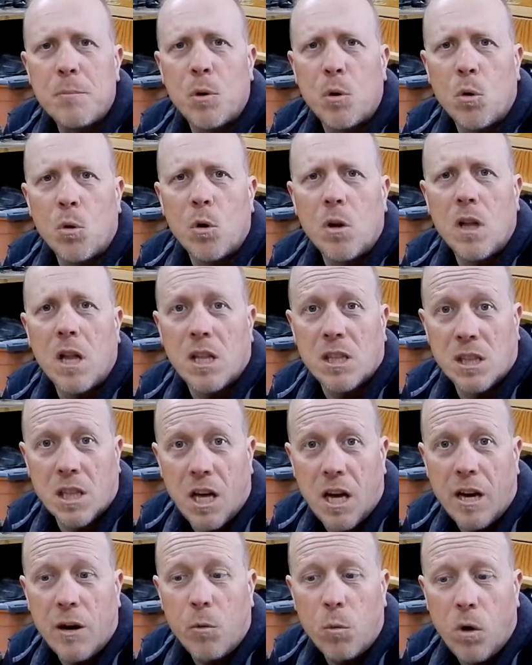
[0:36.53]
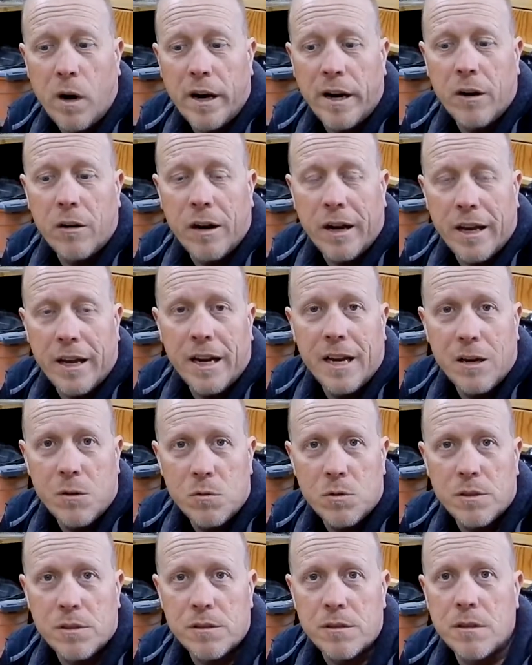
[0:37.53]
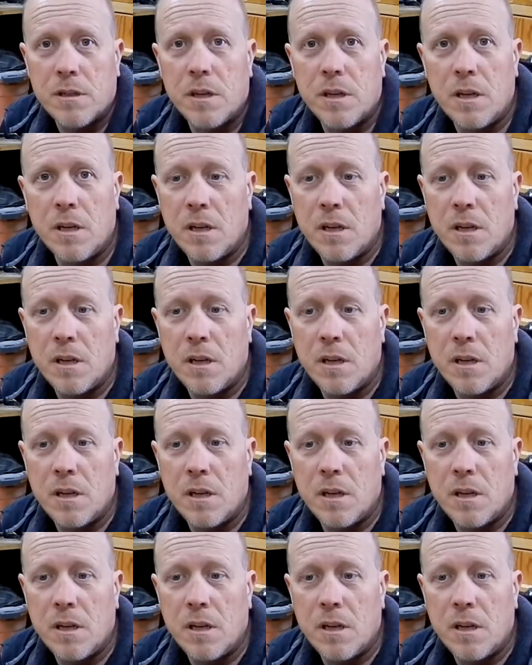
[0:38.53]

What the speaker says: pull a lot of wire out of houses.